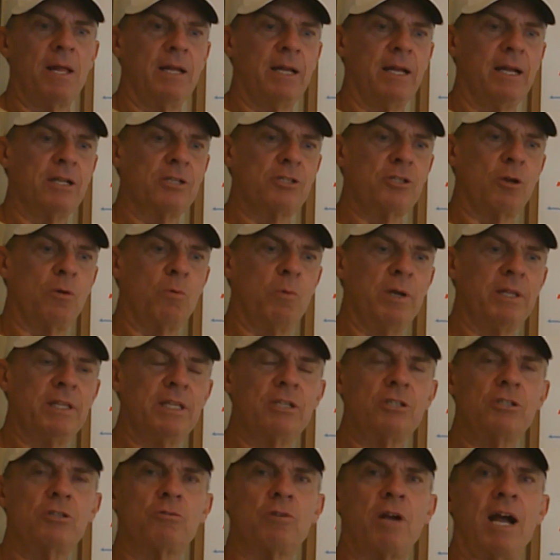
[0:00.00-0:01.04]
And so when
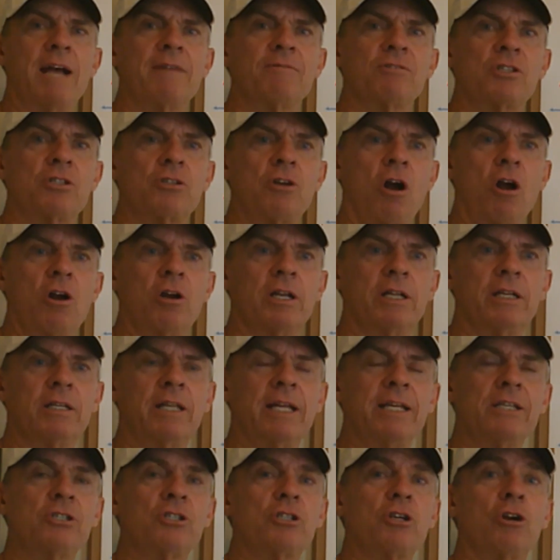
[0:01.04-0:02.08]
this drive started,
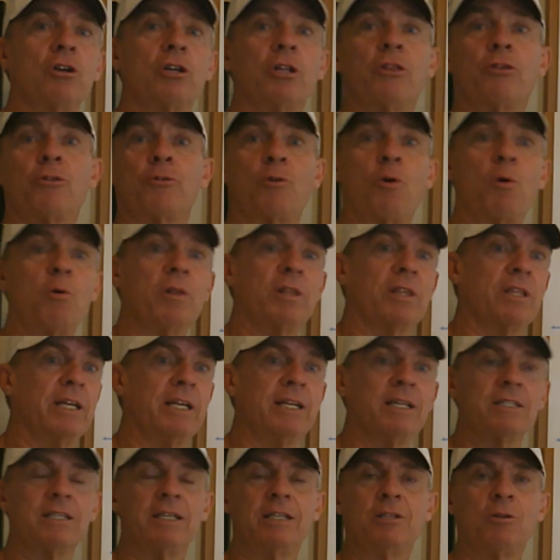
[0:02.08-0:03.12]
they started throwing
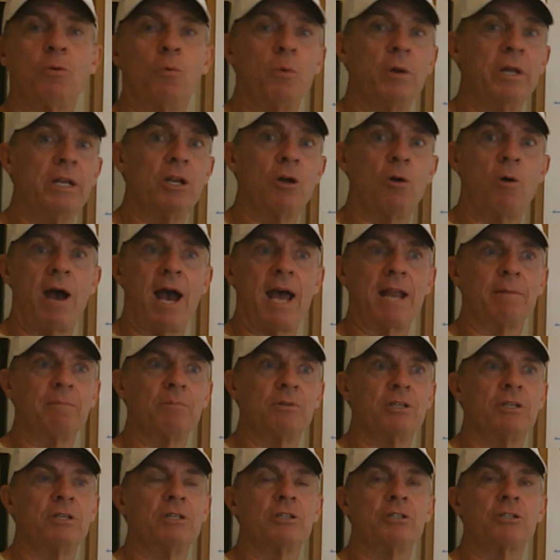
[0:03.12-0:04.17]
things in the window at
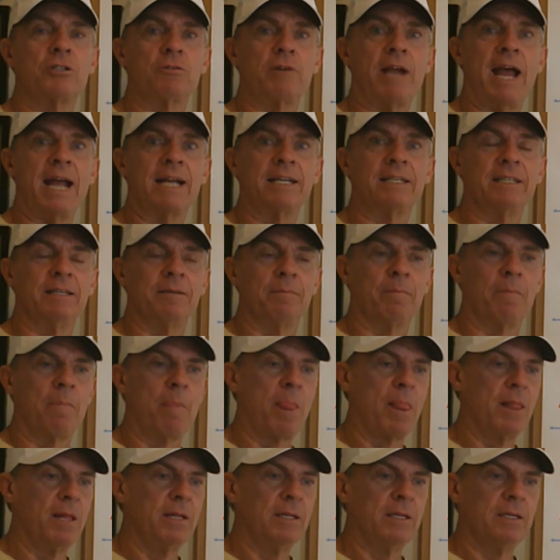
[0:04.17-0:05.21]
him to distract him.
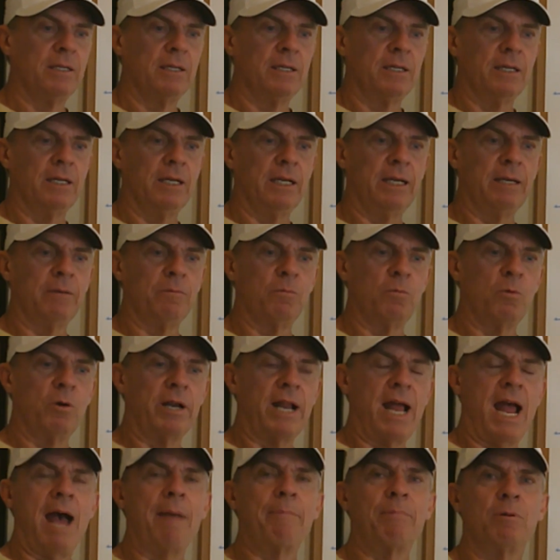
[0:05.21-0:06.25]
And what
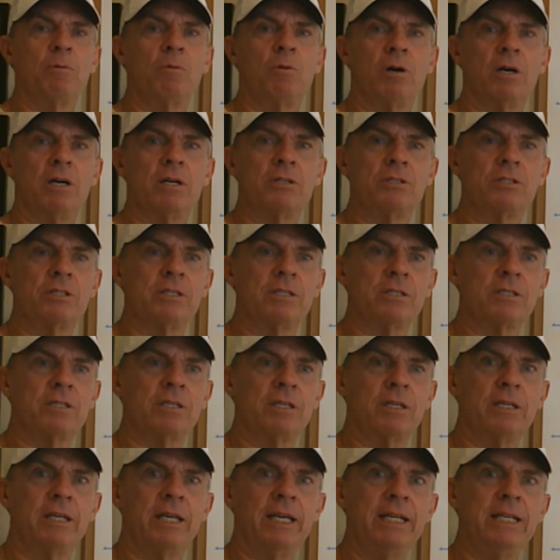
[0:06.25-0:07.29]
happened
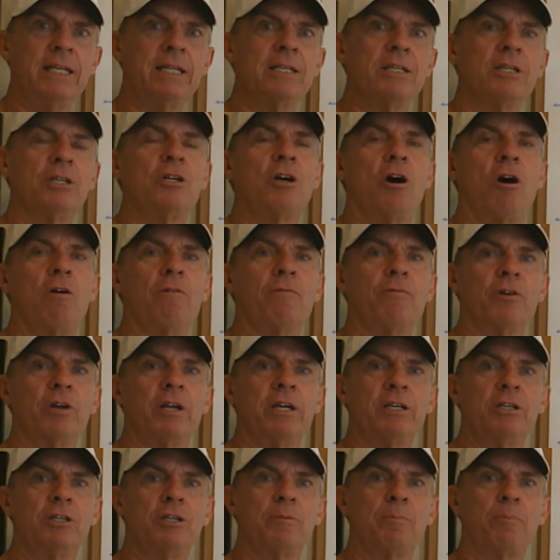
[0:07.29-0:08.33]
was he didn't call
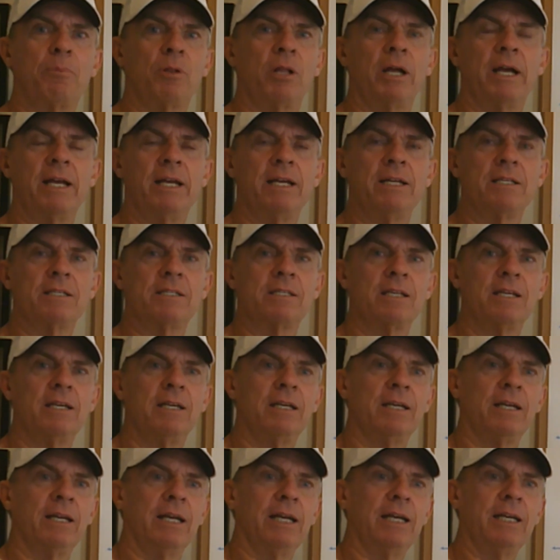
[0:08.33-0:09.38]
very good plays,
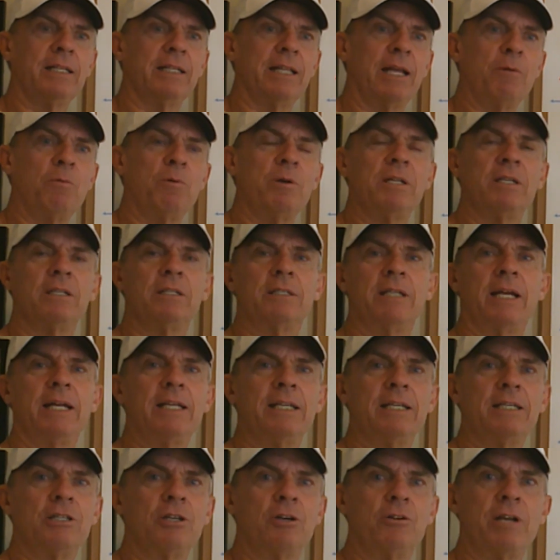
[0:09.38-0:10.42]
and they
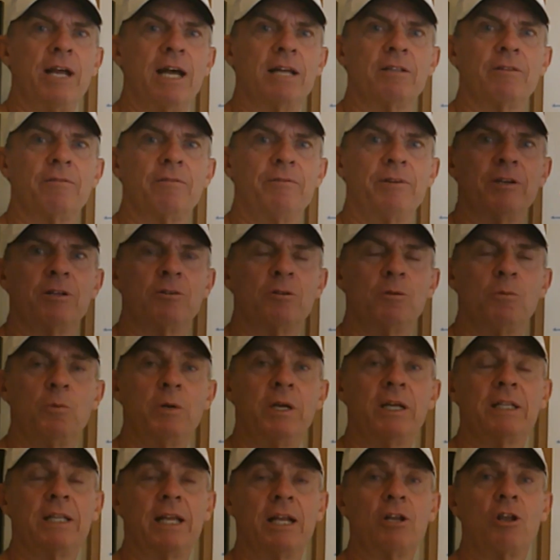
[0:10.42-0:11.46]
didn't go down the field and
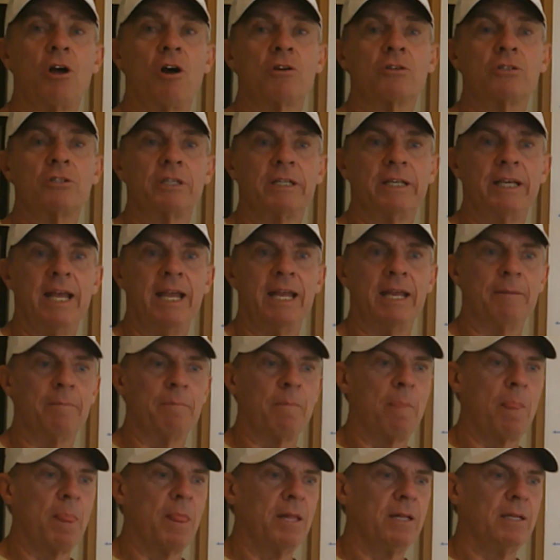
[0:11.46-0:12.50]
win. They lost the
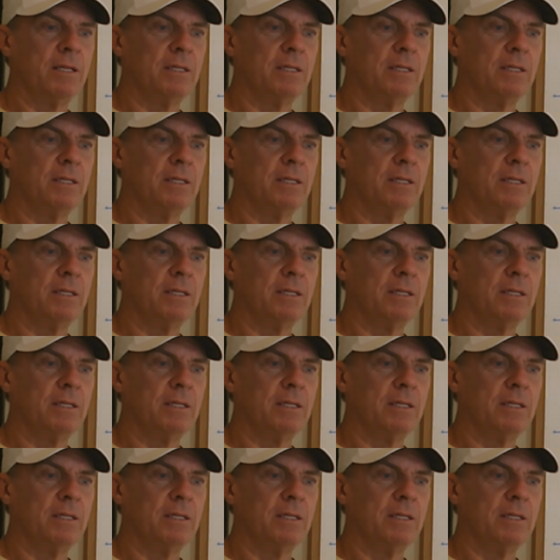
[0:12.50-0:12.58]
game.